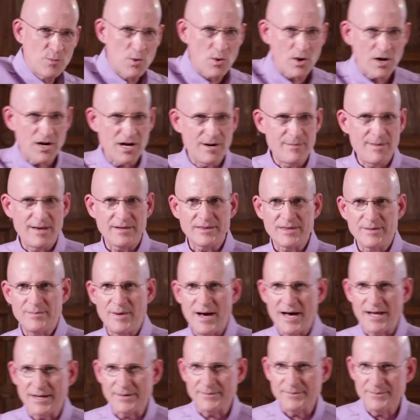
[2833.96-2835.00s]
more come out the
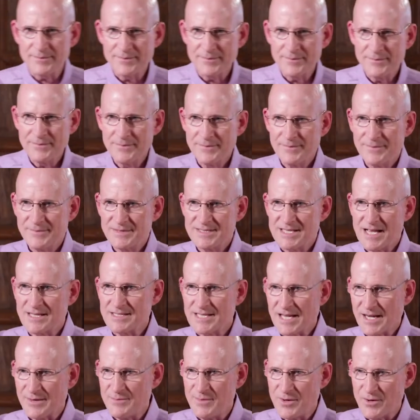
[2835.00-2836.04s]
bottom. It
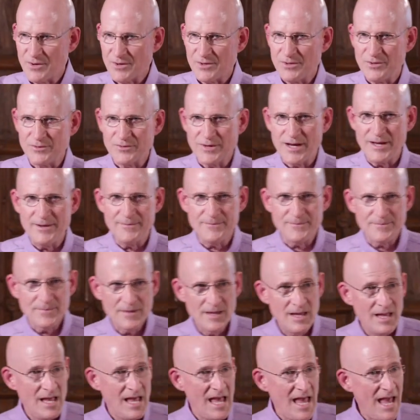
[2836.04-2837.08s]
sounds like a miracle, right?
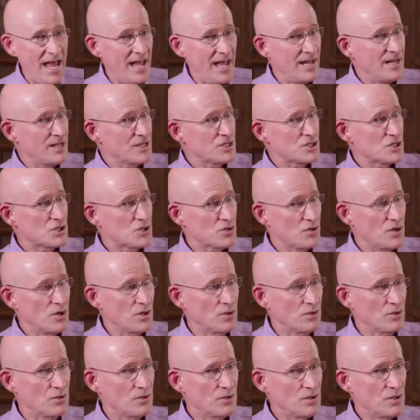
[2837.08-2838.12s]
And it's
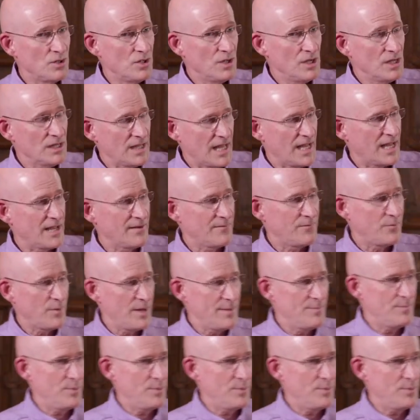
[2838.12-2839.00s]
true. Like if we